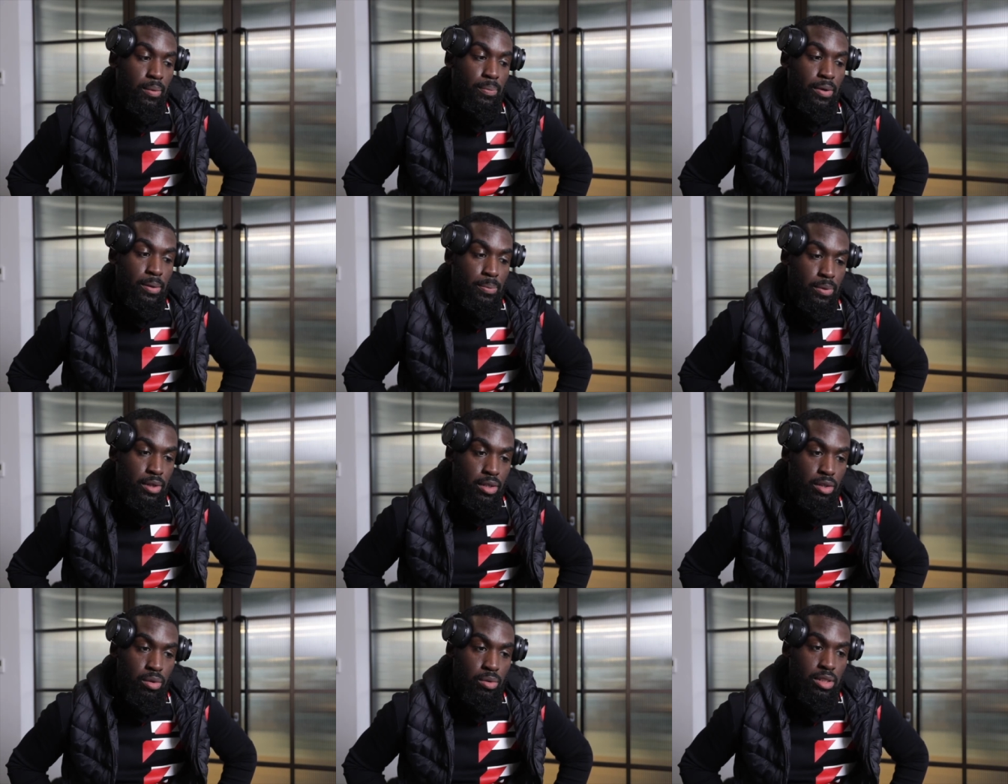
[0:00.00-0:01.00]
people
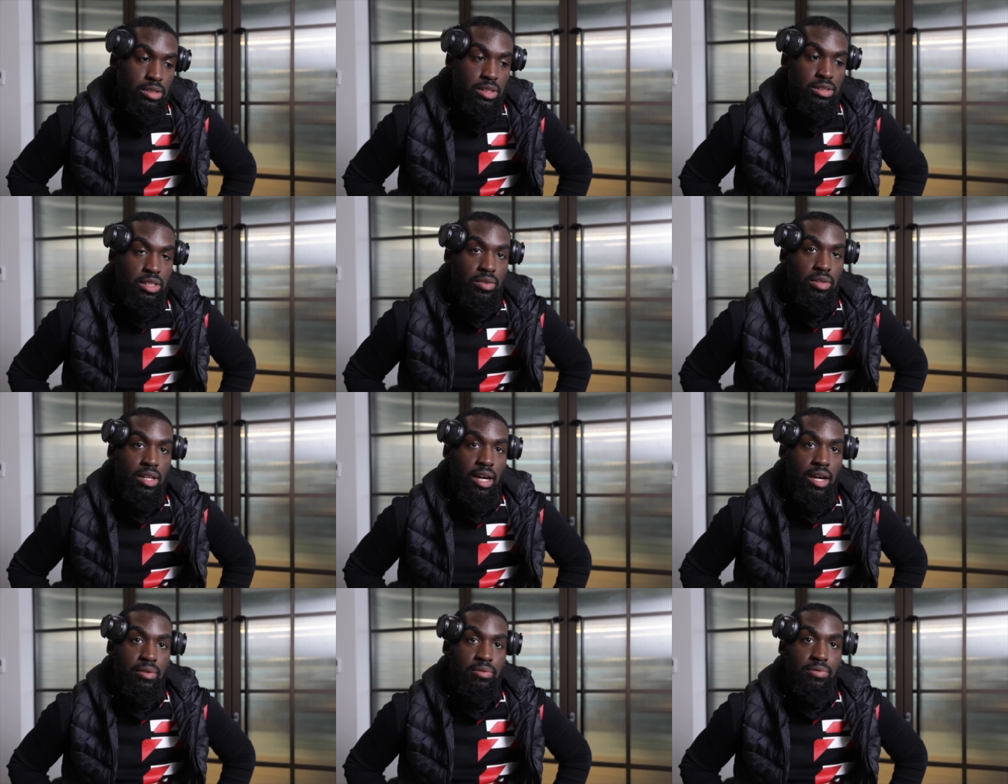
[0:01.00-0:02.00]
that don't necessarily
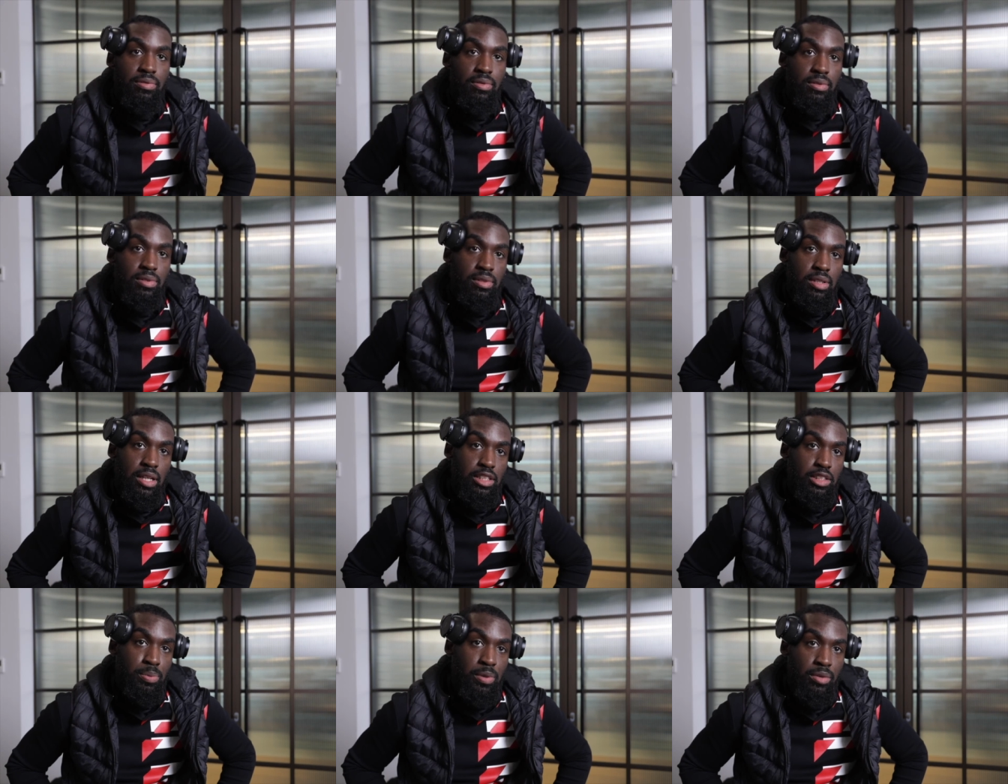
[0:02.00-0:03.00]
have the
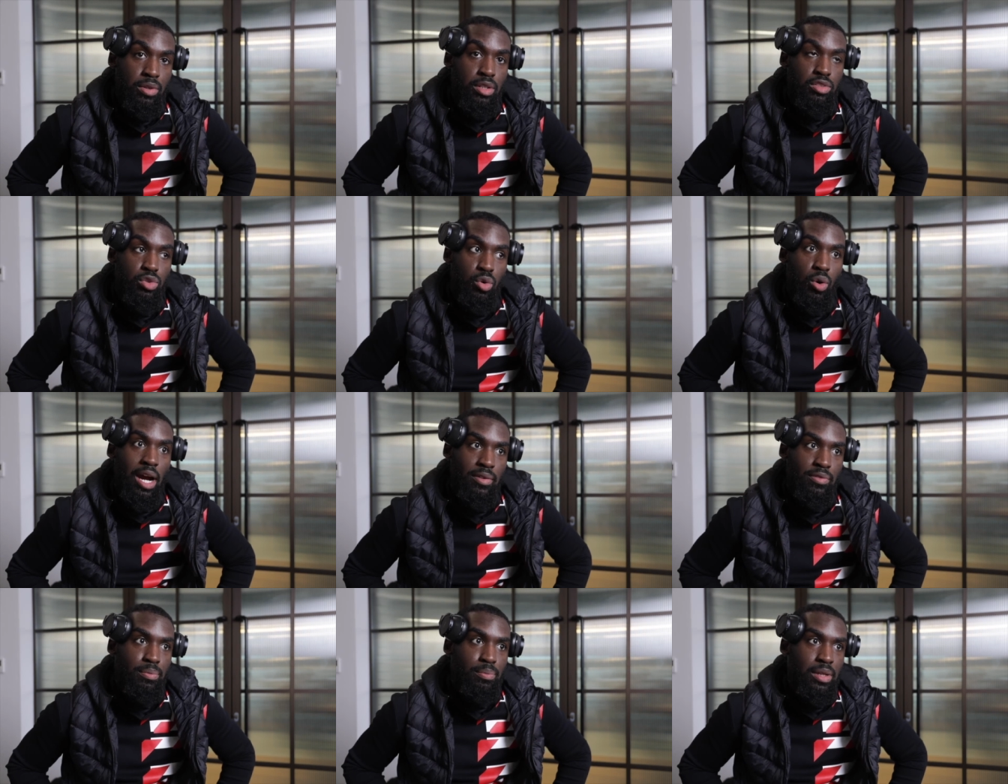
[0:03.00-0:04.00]
experience or
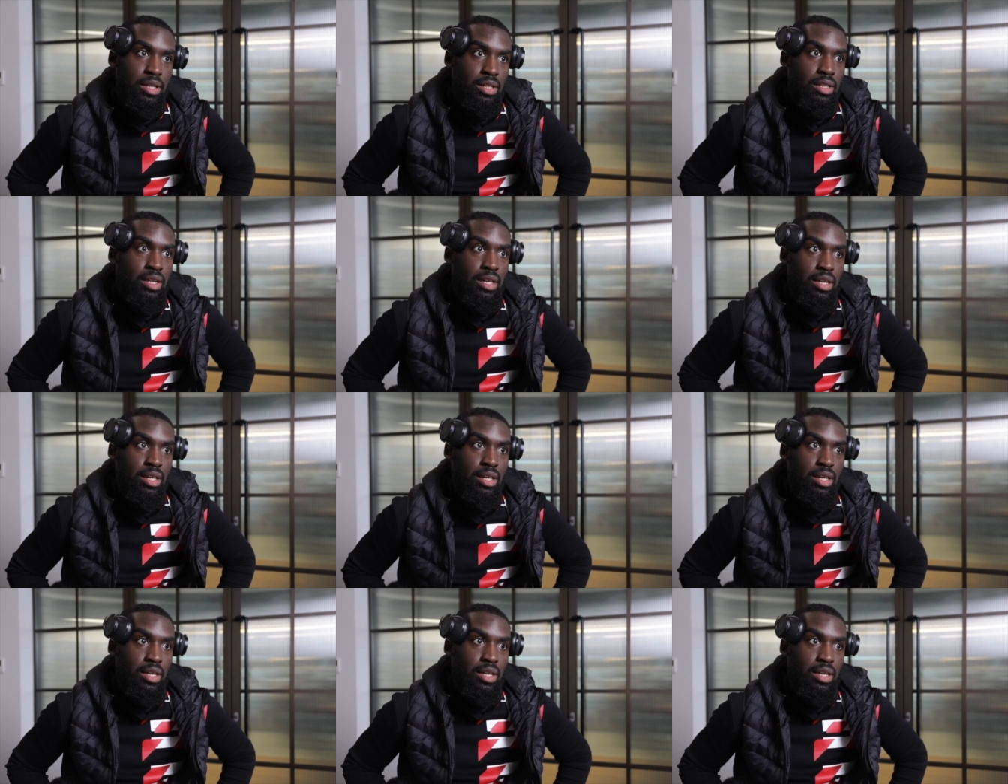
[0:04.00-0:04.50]
haven't been